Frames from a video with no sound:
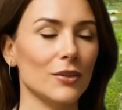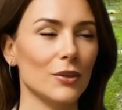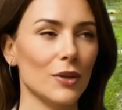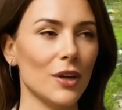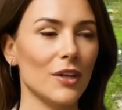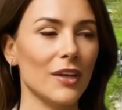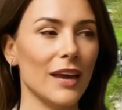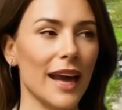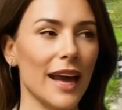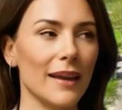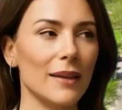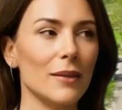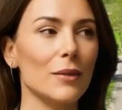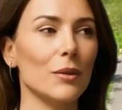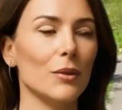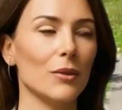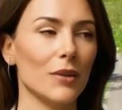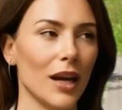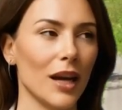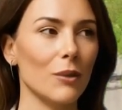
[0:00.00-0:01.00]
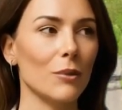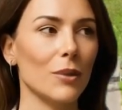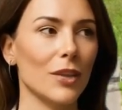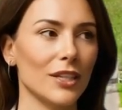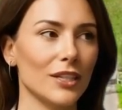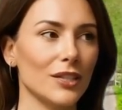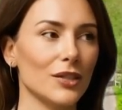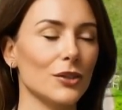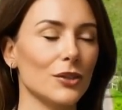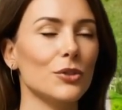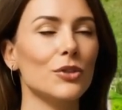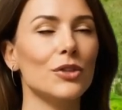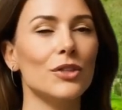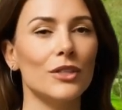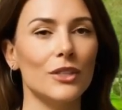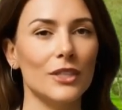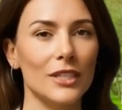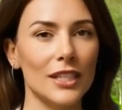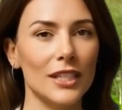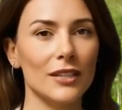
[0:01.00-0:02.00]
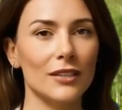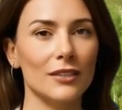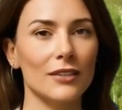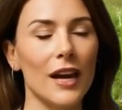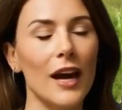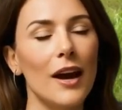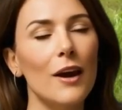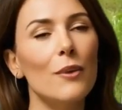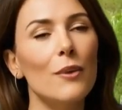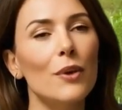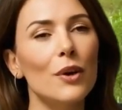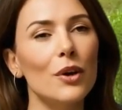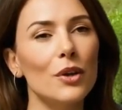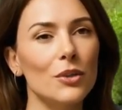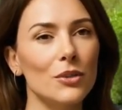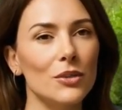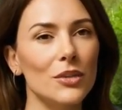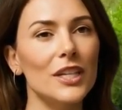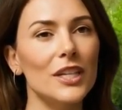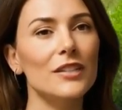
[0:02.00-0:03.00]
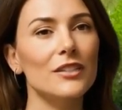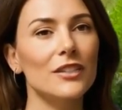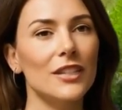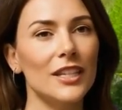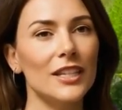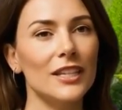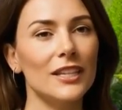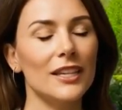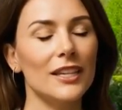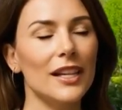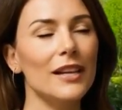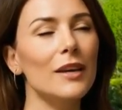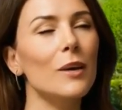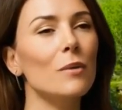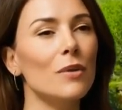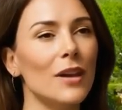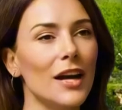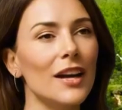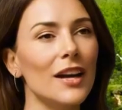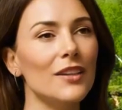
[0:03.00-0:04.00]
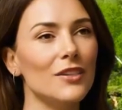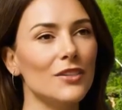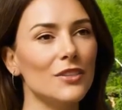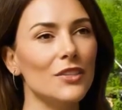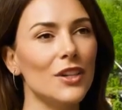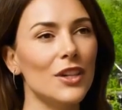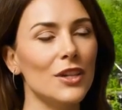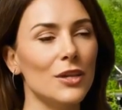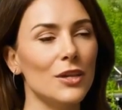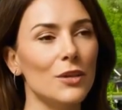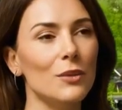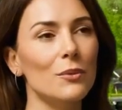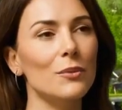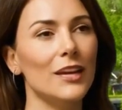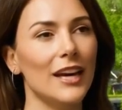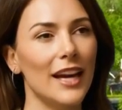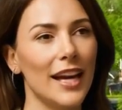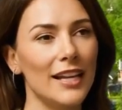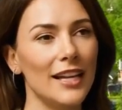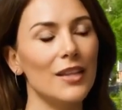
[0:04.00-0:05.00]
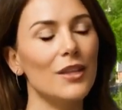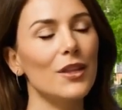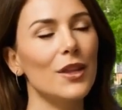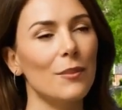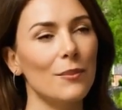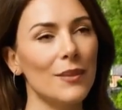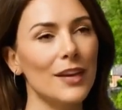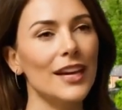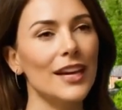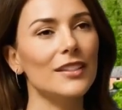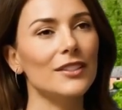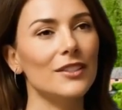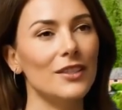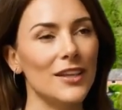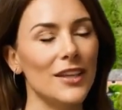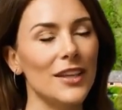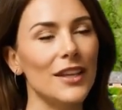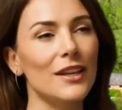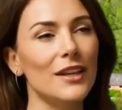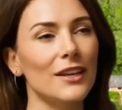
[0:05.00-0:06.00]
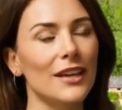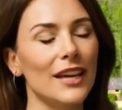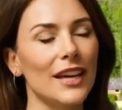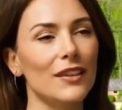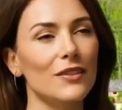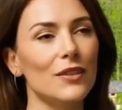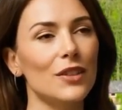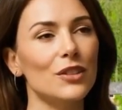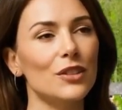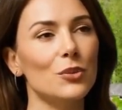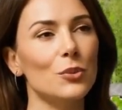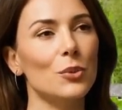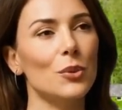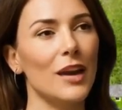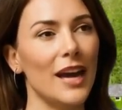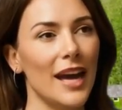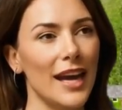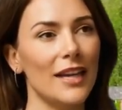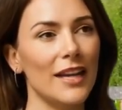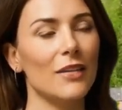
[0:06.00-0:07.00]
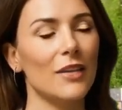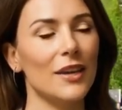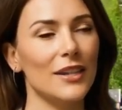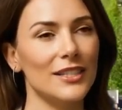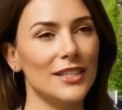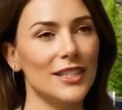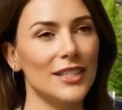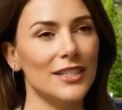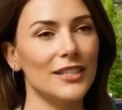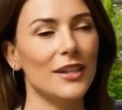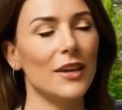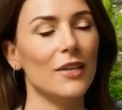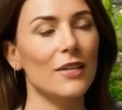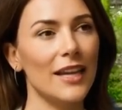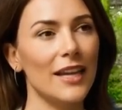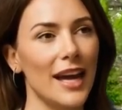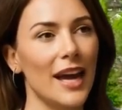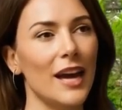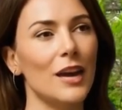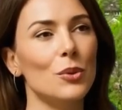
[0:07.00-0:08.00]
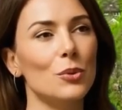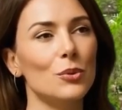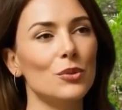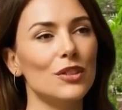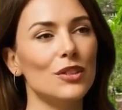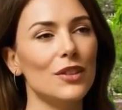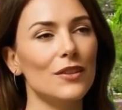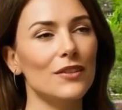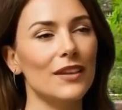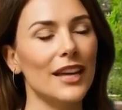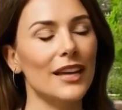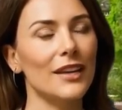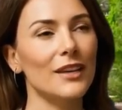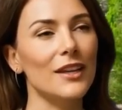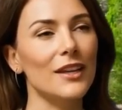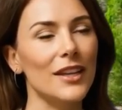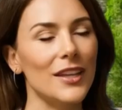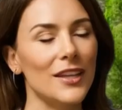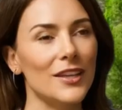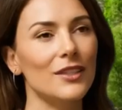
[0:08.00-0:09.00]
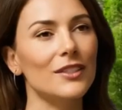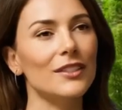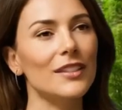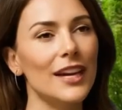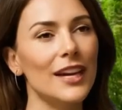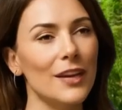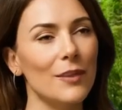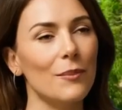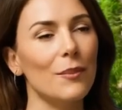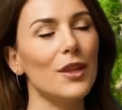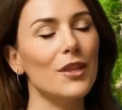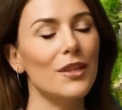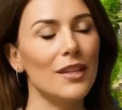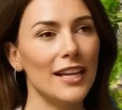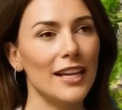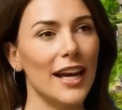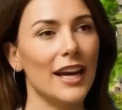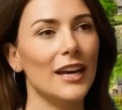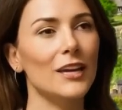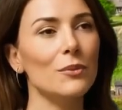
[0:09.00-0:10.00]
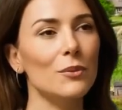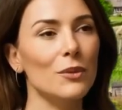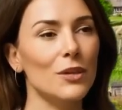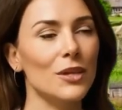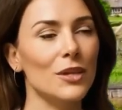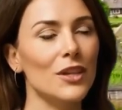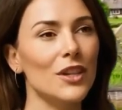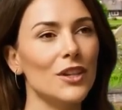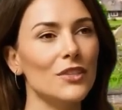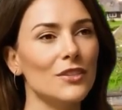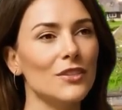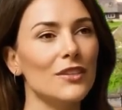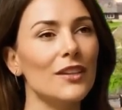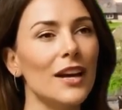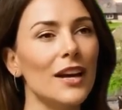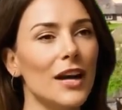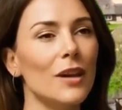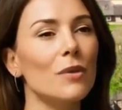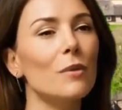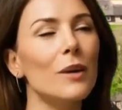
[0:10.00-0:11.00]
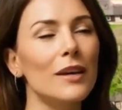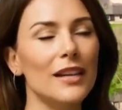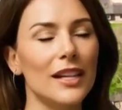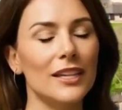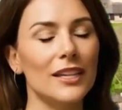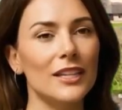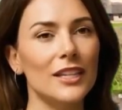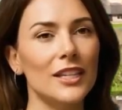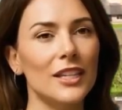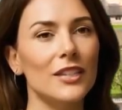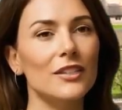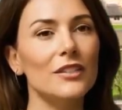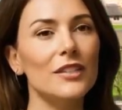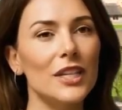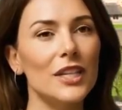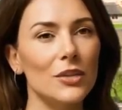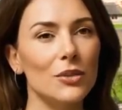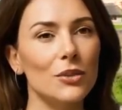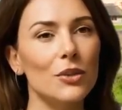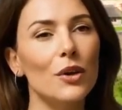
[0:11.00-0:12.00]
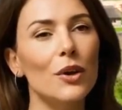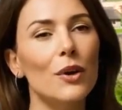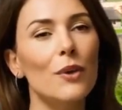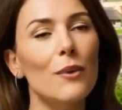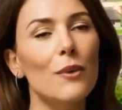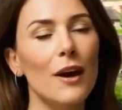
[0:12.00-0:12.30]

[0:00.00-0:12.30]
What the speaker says: it sends stress signals to your body that can constrict blood vessels, reduce sensation, and cause you to lose your erection before you're ready. That cycle can quietly repeat for years, unless you break it with intention.